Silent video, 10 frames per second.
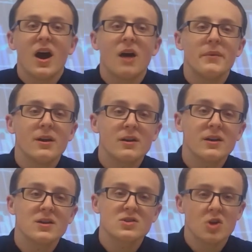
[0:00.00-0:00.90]
America
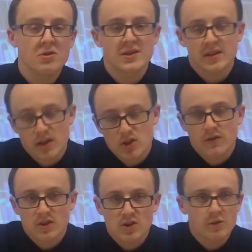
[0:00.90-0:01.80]
is known as the nation of
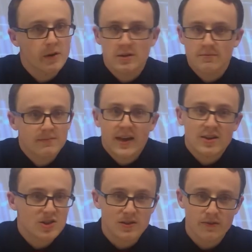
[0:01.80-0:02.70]
consumers.
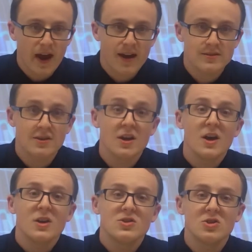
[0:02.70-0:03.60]
That's just a fact.
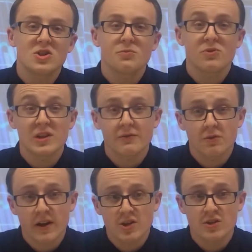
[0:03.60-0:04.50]
Due to
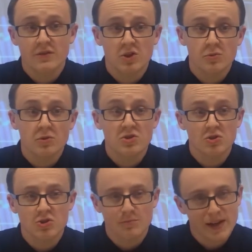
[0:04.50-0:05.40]
proliferation of global
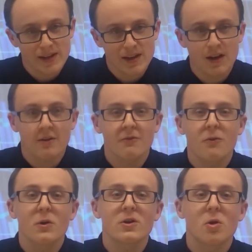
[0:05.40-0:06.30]
social media,
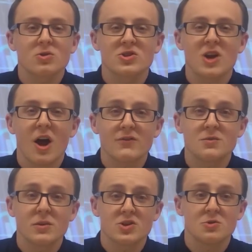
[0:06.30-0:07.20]
foreign cultures
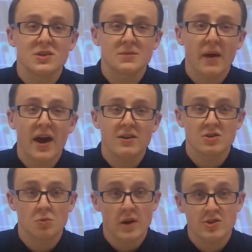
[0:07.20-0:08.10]
often wish to aspire to
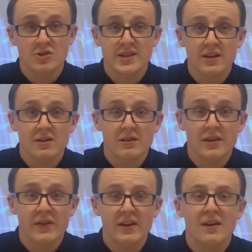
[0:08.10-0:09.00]
the Western standard of
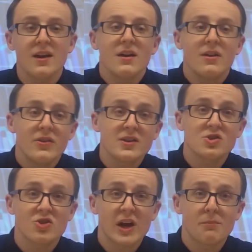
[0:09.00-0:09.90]
living. This
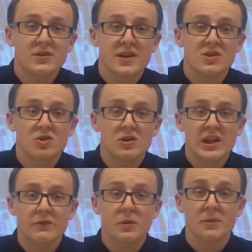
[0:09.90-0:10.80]
trend presents
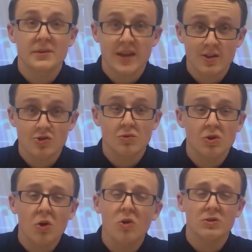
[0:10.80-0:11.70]
Unilever with a potential
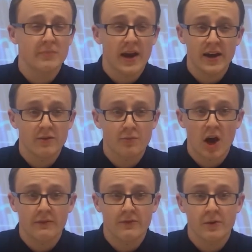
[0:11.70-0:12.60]
gold mine of
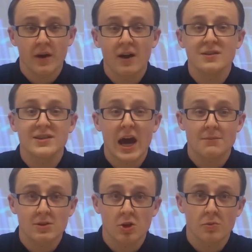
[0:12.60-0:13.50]
profit from
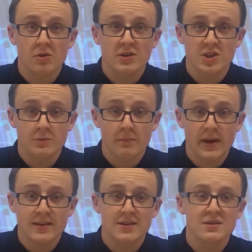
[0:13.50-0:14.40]
untapped global consumer
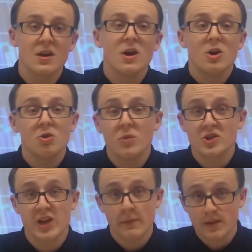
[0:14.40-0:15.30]
bases who
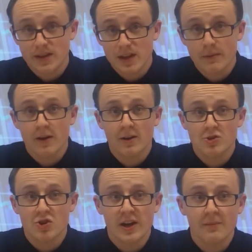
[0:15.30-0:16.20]
wish to emulate the American
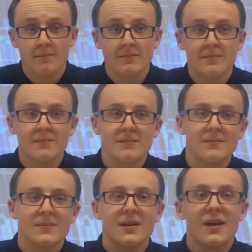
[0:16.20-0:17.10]
dream.
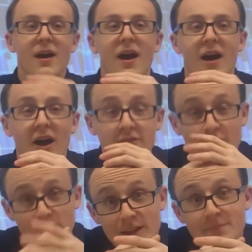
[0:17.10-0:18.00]
On the
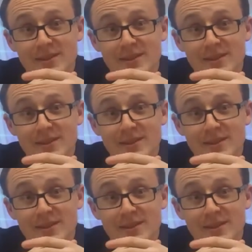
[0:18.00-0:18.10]
flip